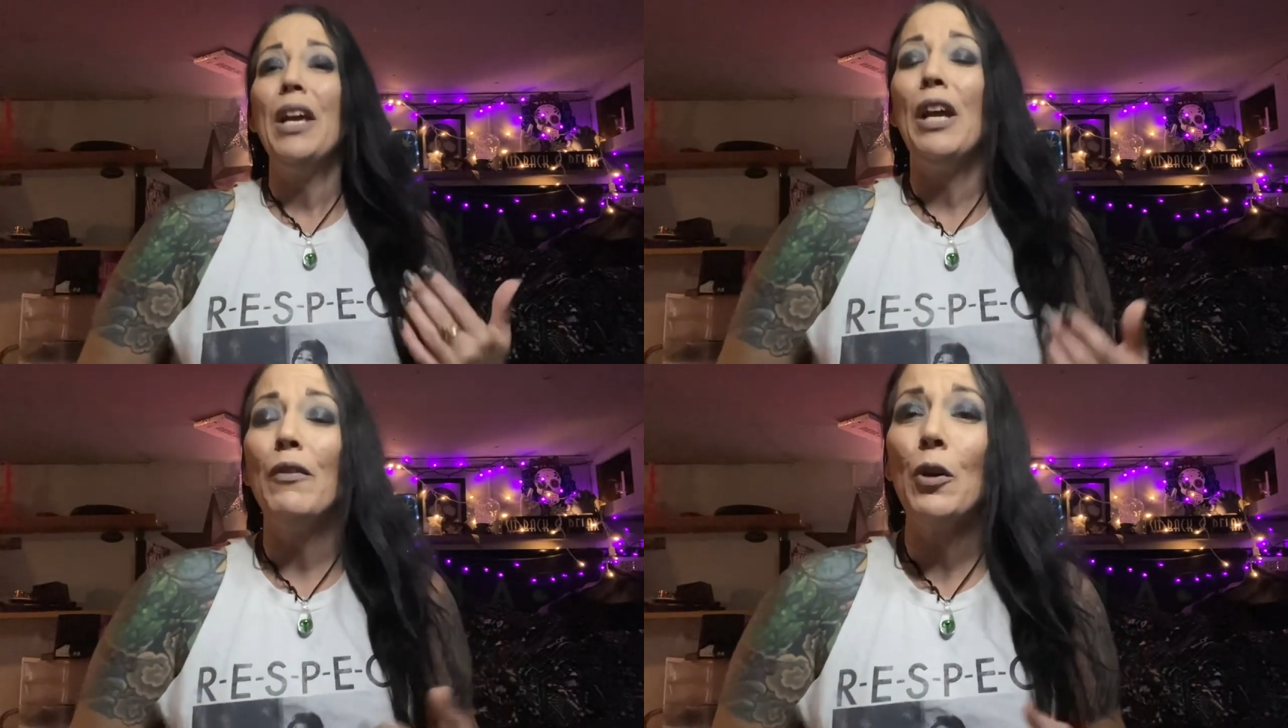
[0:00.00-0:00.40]

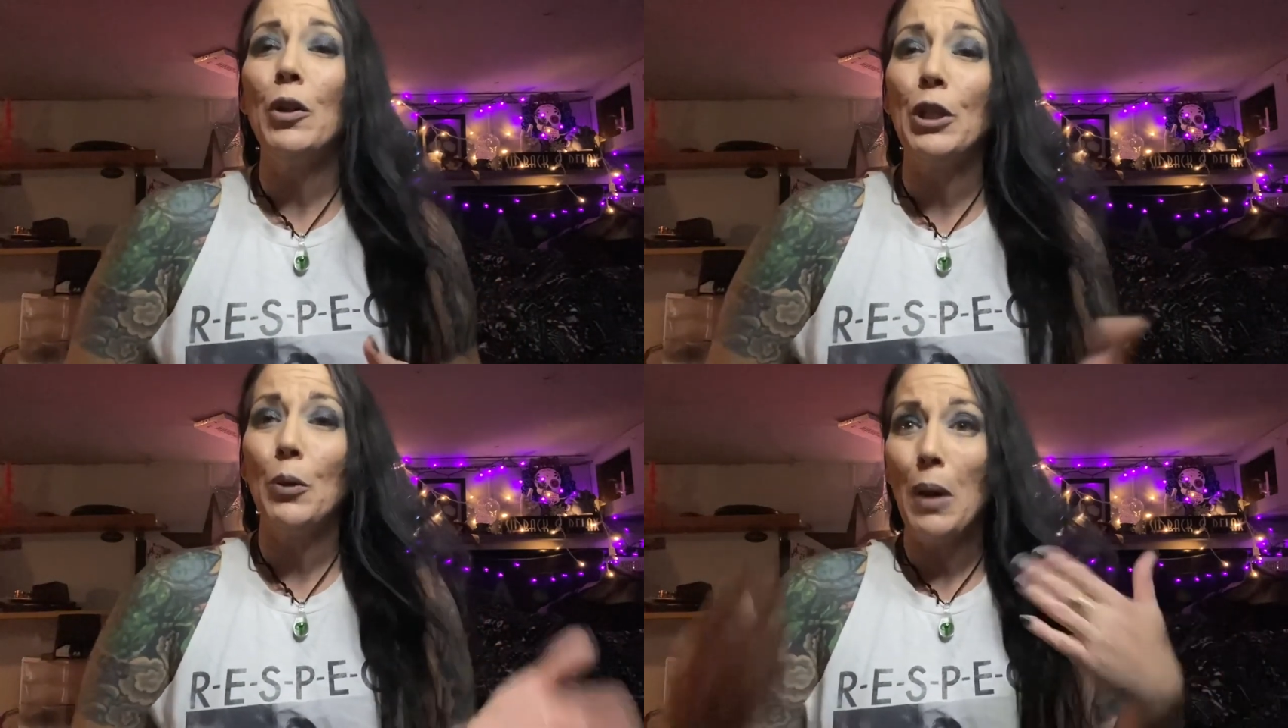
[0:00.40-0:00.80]
If you're old
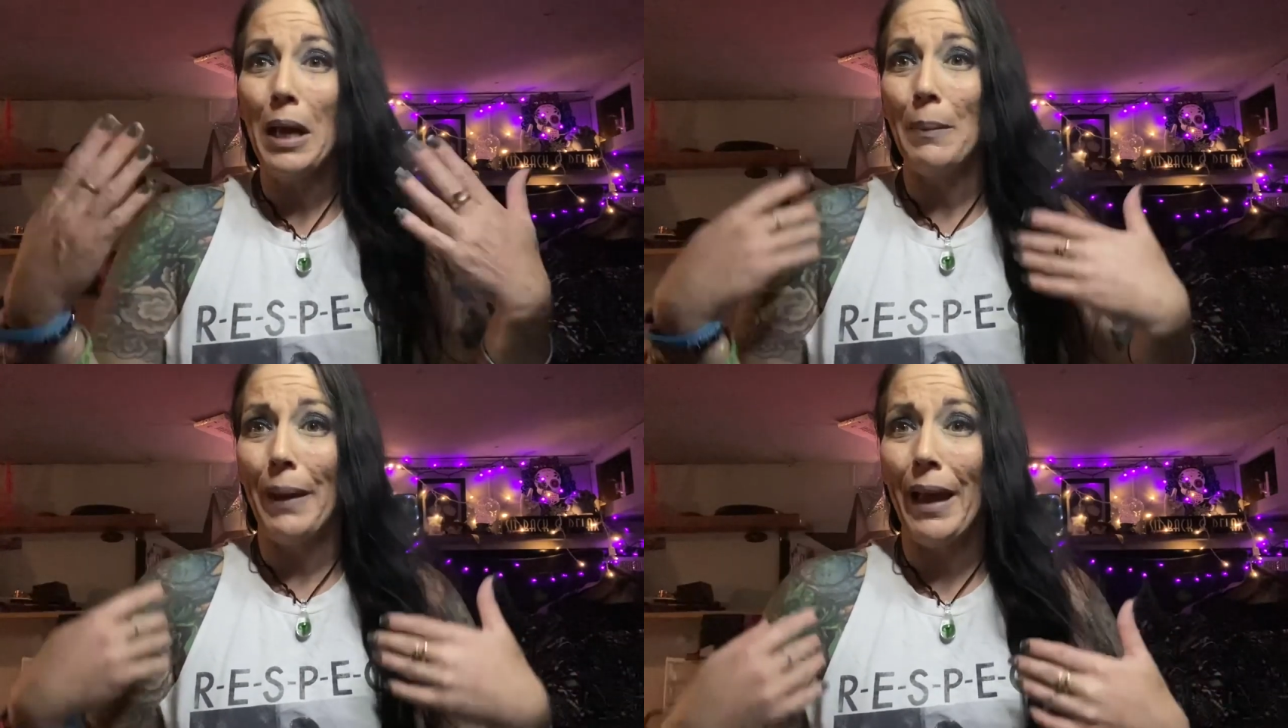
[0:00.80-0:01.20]
here,
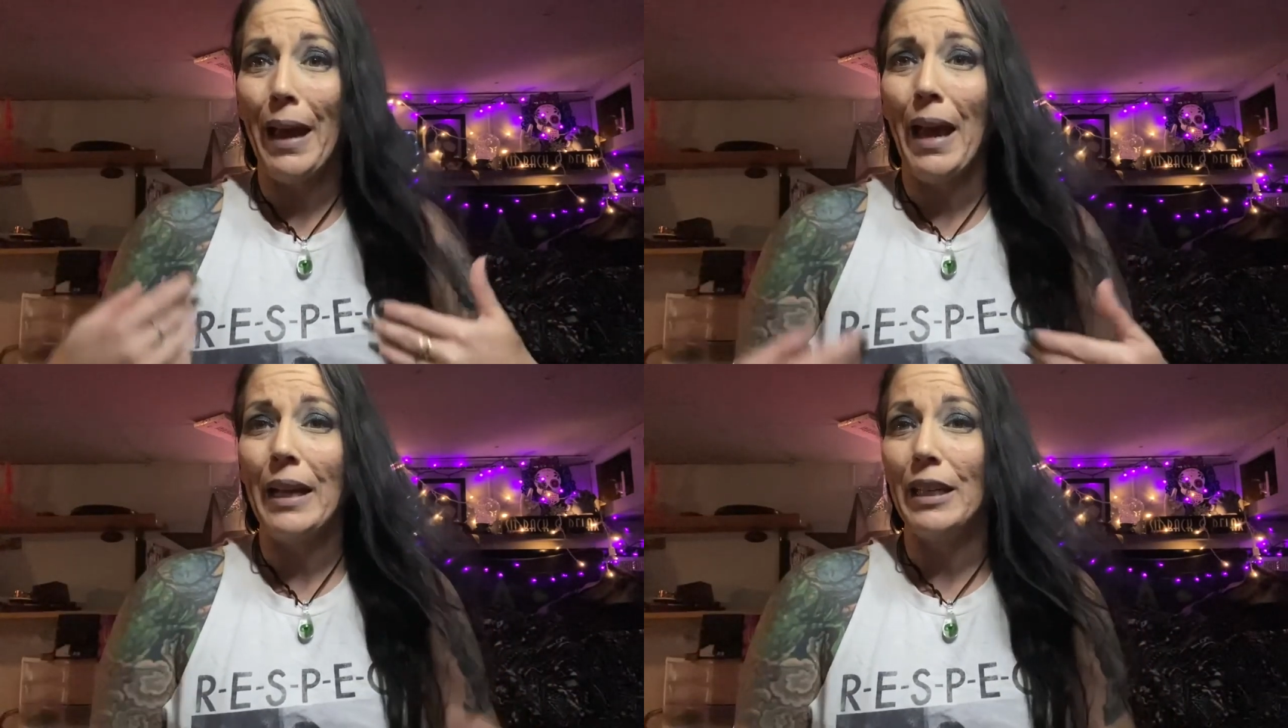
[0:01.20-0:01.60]
welcome
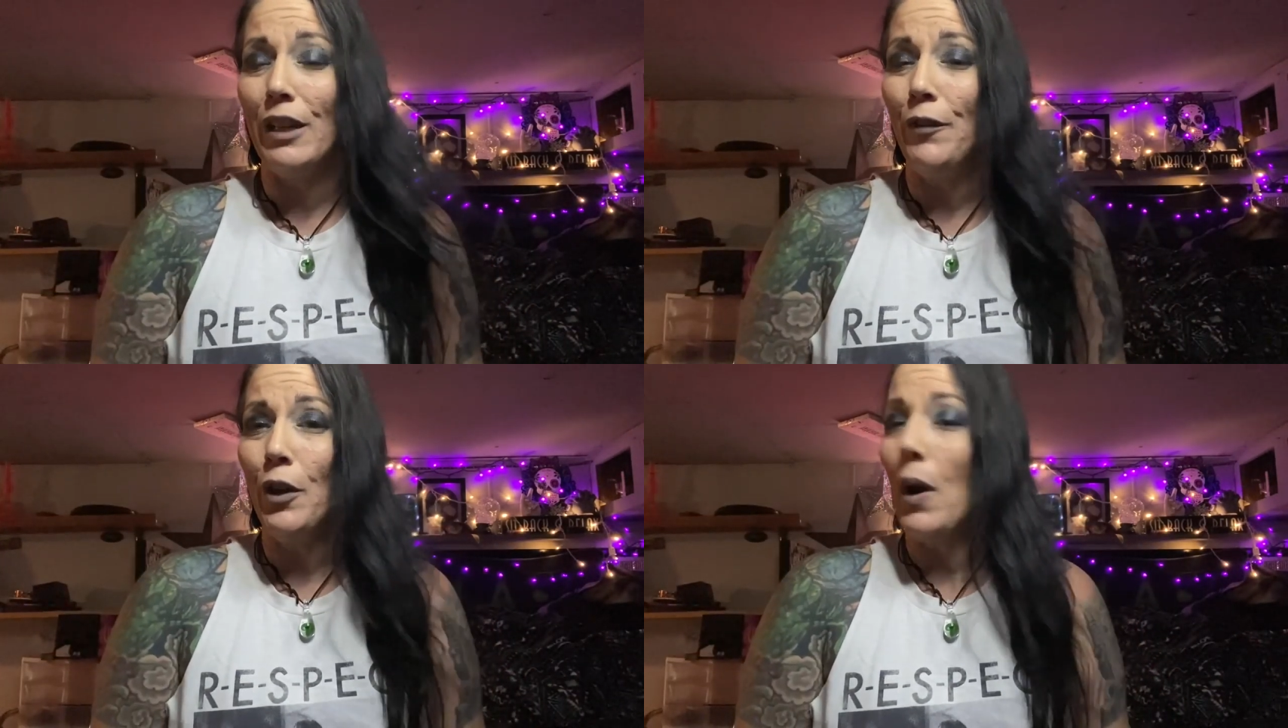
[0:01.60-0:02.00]
back. And
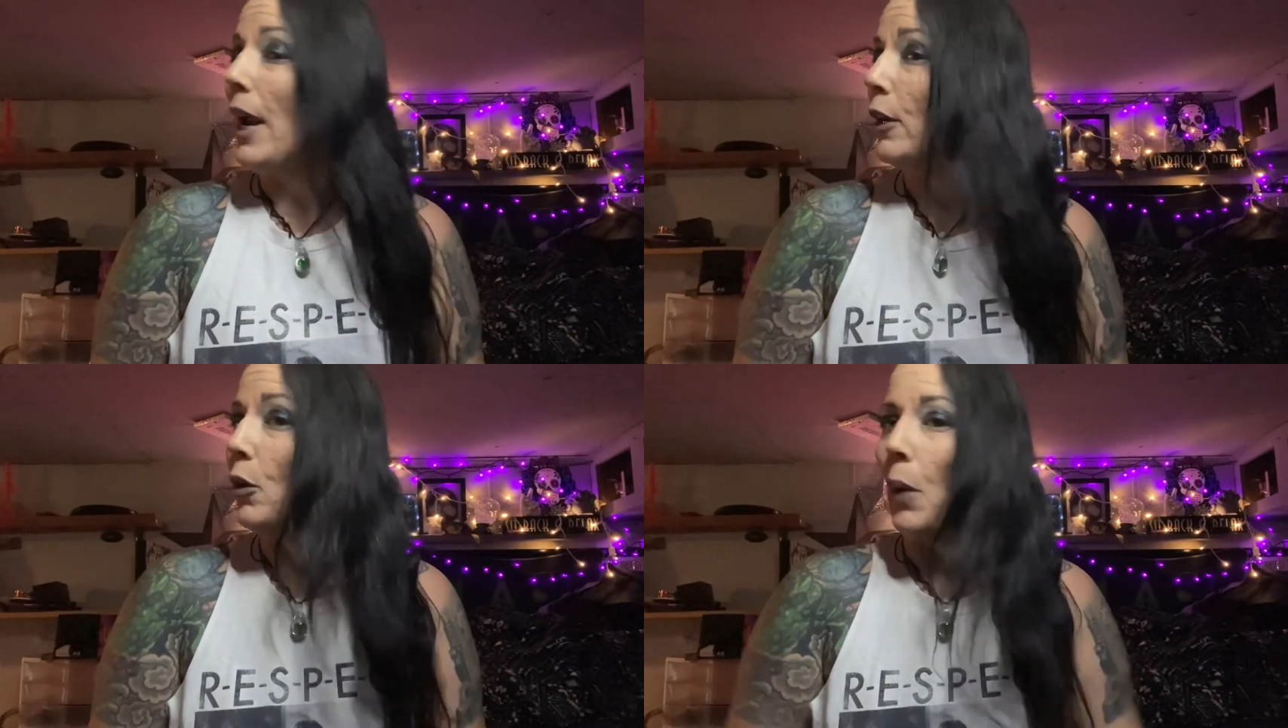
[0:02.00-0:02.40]
if you're a
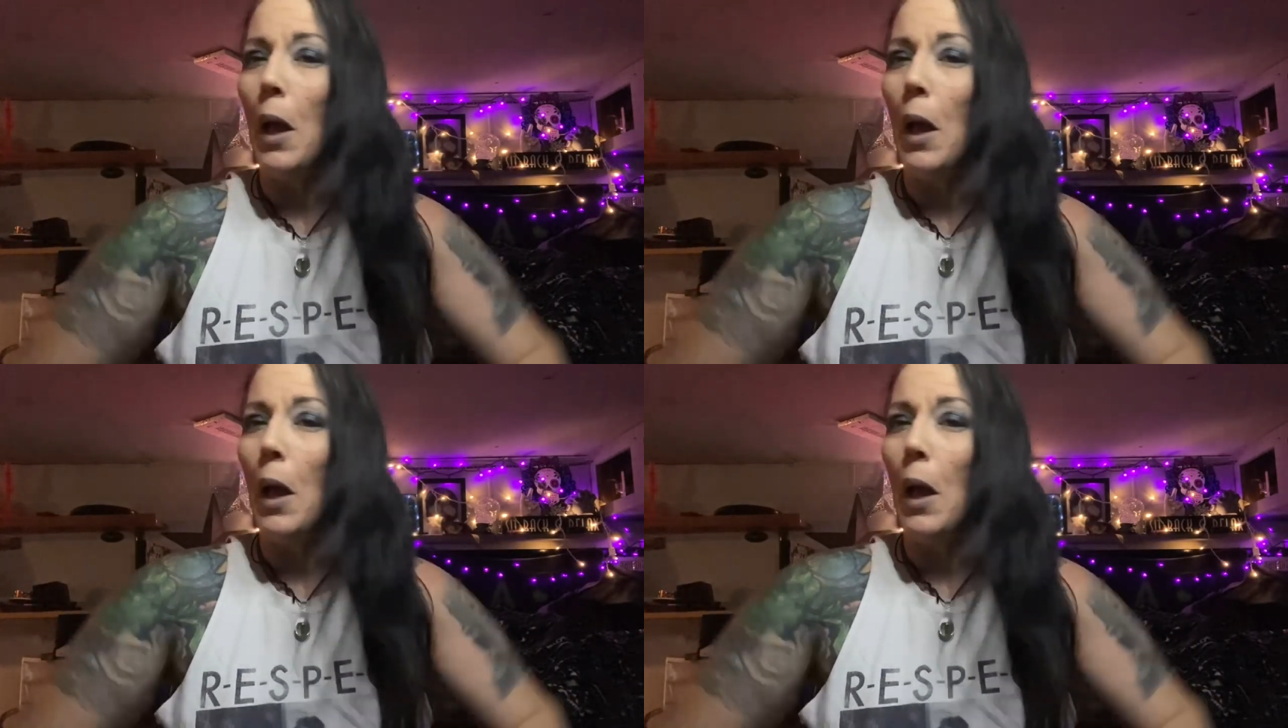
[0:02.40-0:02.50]
hater, well,